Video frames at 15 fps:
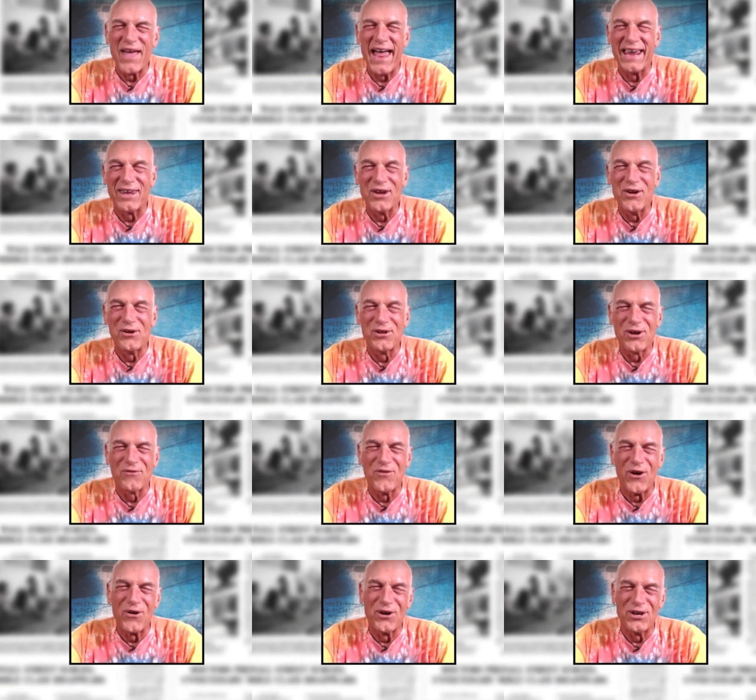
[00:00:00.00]
Thank you.
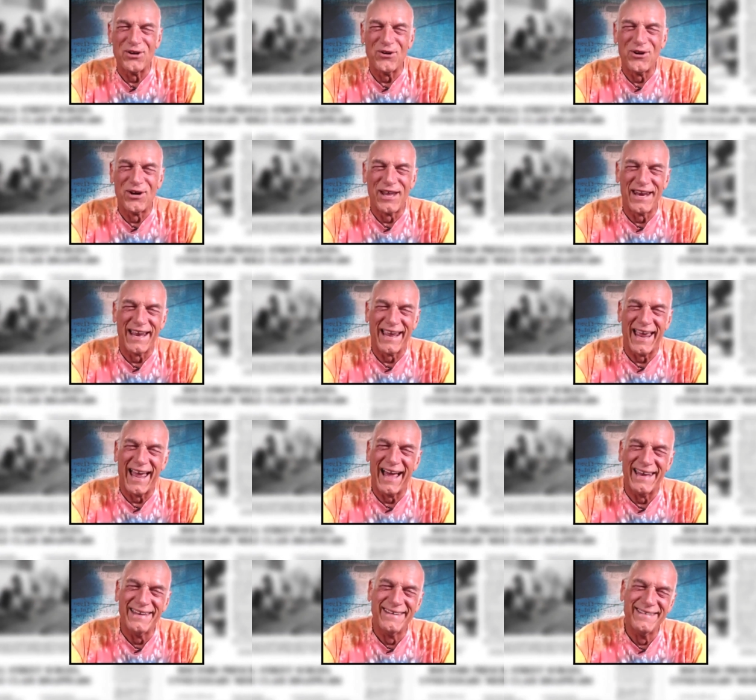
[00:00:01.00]
Look forward to doing it
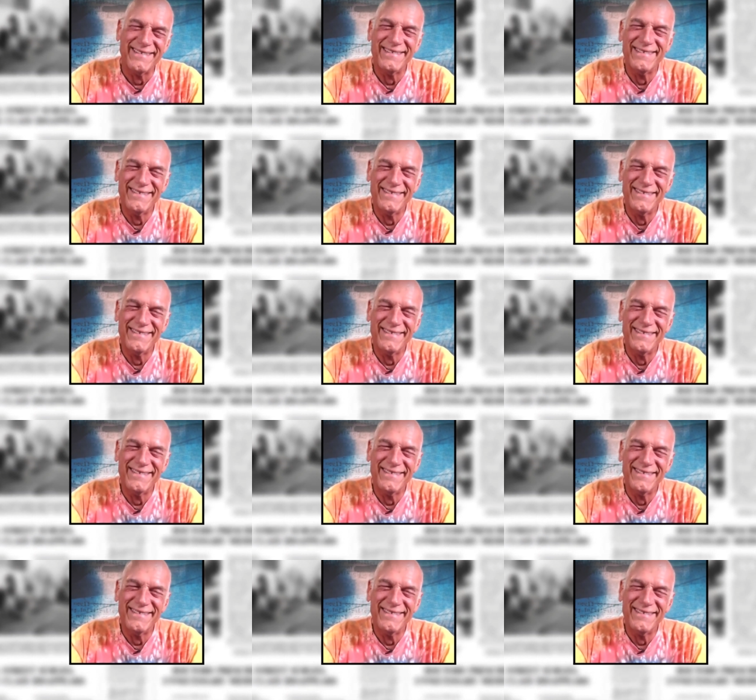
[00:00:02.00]
again.